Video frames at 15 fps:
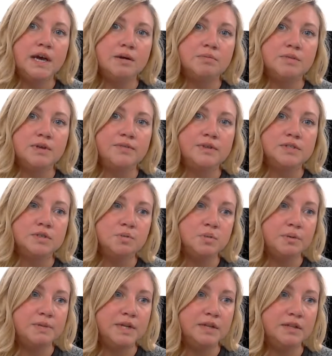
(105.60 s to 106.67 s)
If it's a
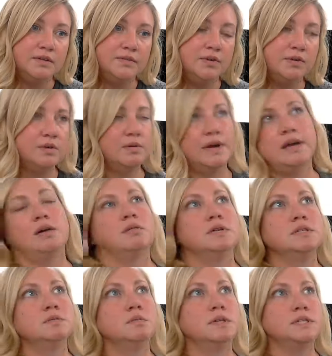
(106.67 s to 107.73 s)
woman in the photo, I
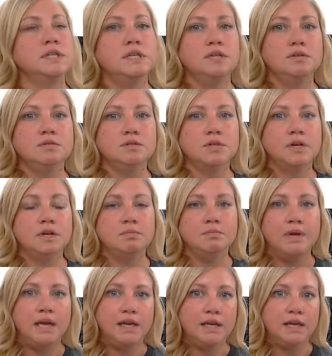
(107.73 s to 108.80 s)
always want to use her
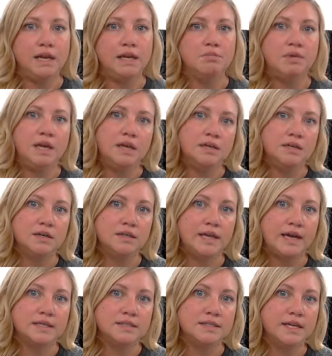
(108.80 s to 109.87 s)
maiden name and her
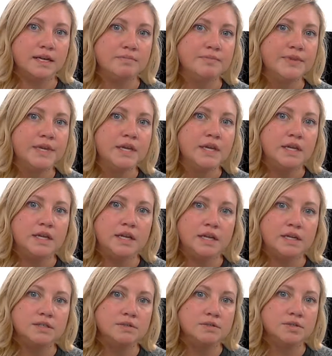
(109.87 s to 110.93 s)
last name, and I
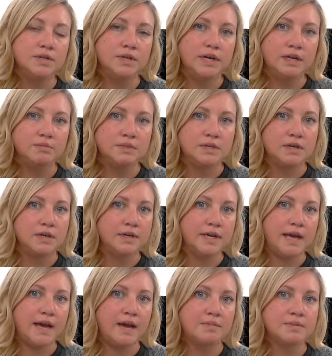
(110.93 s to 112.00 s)
do surnames in all
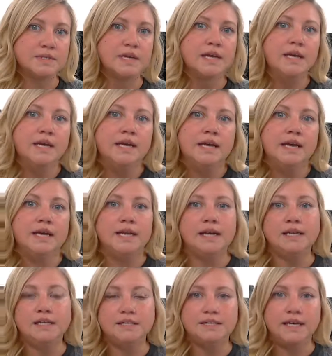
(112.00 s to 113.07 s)
caps. And
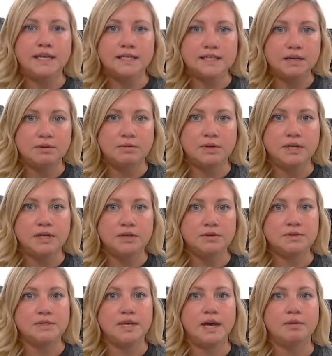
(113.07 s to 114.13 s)
any dates, I want to
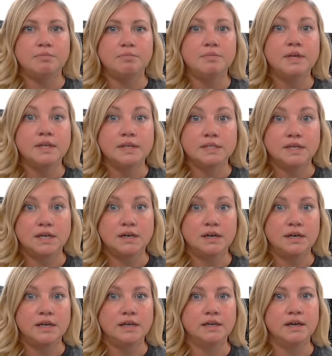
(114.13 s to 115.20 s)
use
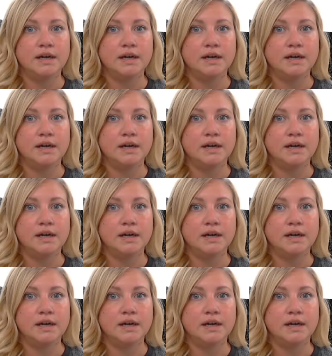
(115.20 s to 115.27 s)
military